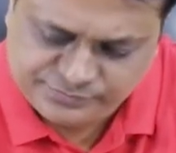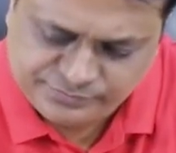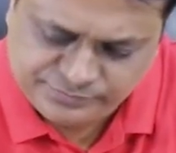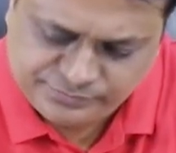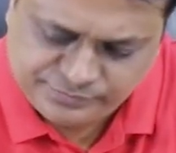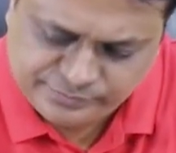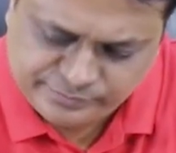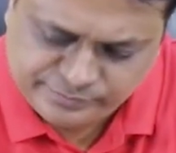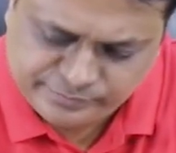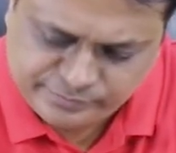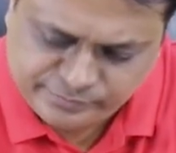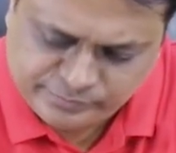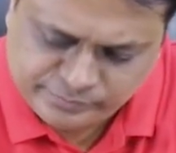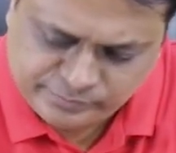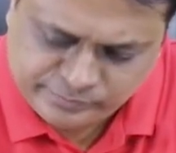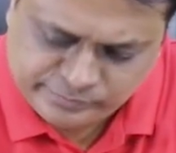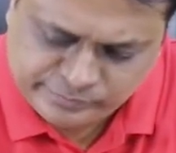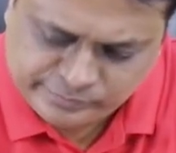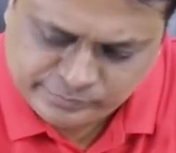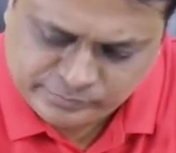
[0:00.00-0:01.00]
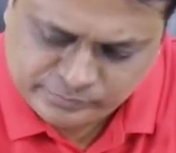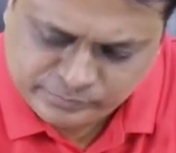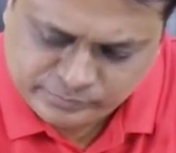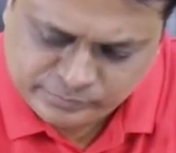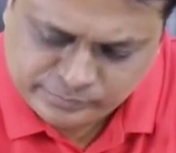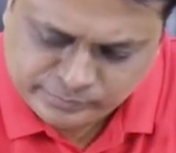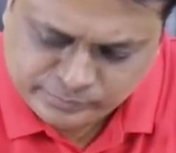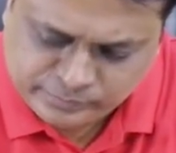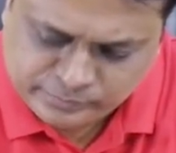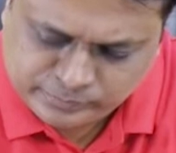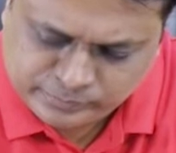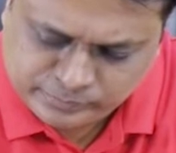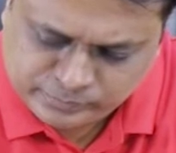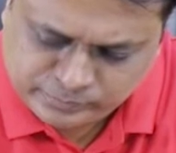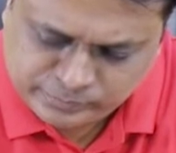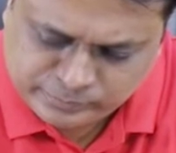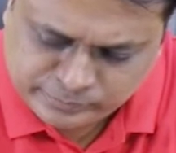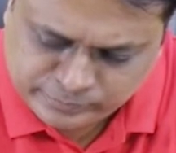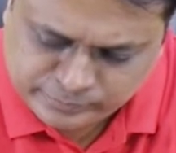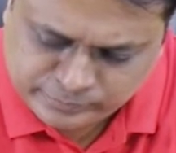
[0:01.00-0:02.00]

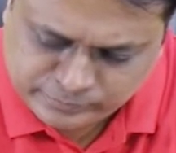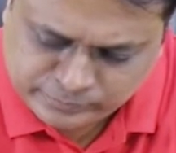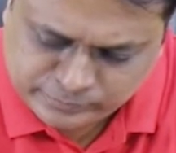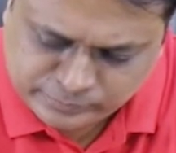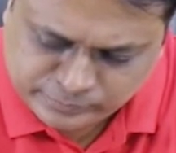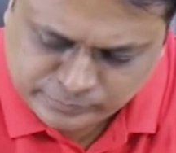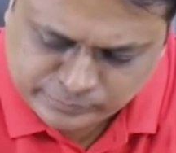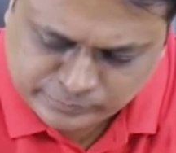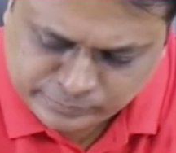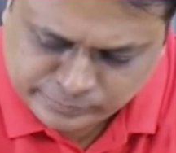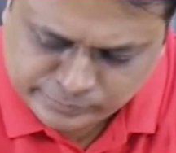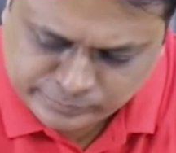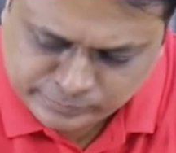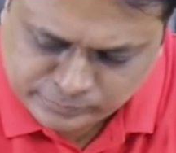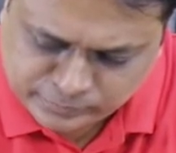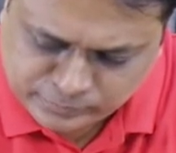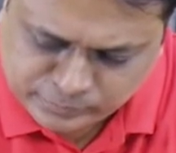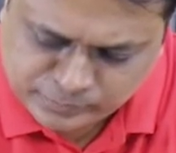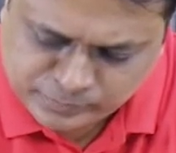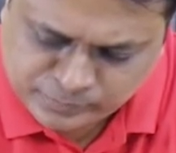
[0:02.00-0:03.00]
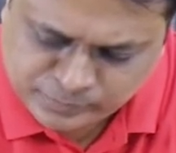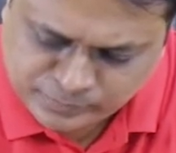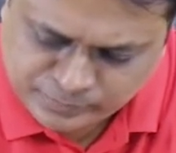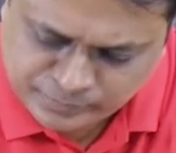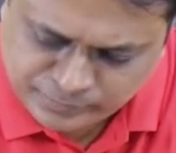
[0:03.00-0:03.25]
Nothing is said.